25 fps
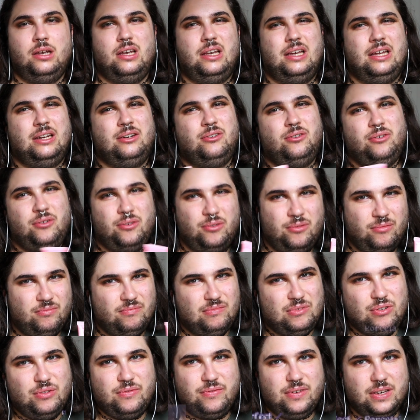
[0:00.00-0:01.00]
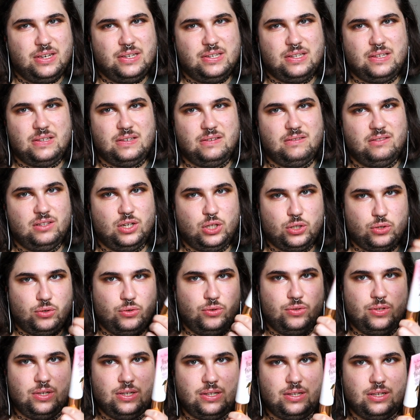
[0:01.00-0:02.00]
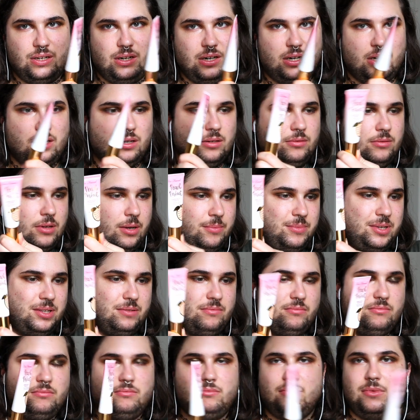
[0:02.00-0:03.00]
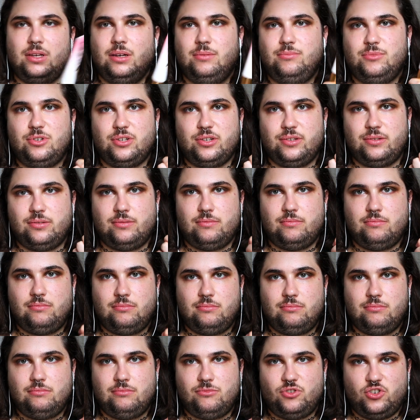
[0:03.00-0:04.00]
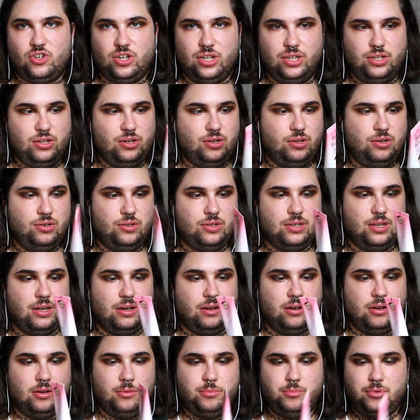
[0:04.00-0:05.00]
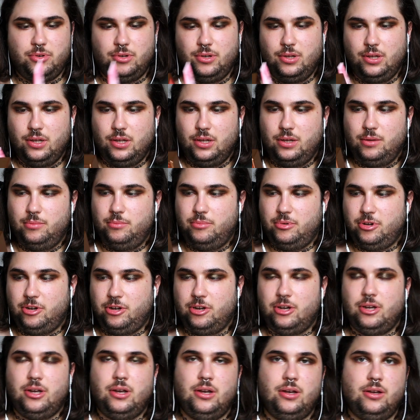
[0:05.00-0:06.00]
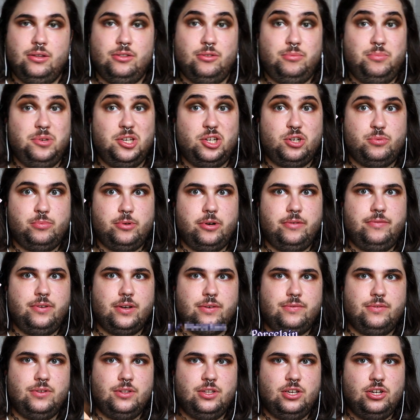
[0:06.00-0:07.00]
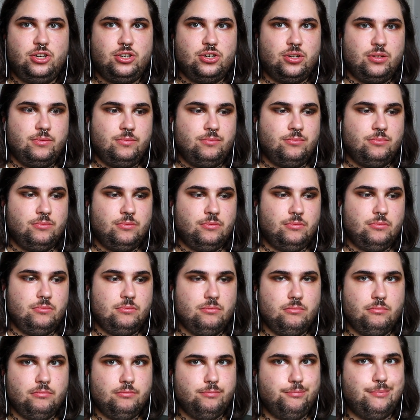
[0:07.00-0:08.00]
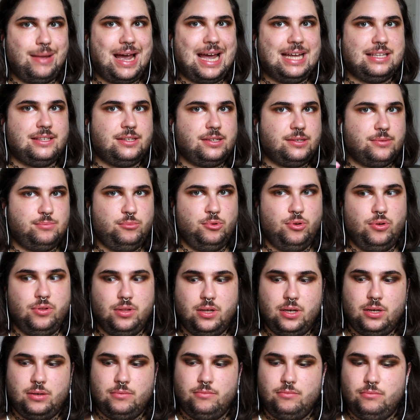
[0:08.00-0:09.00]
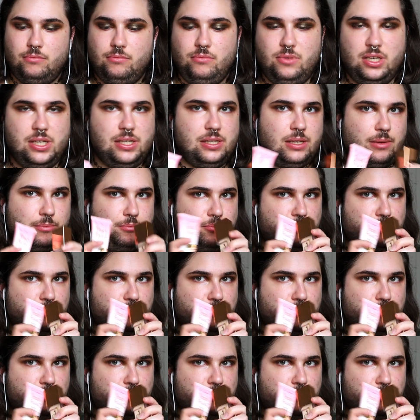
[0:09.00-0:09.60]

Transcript: I know Too Faced, not good, etc. I mean, I'm just trying to use that up. But the Peach Perfect Foundation, matte smoothing, these are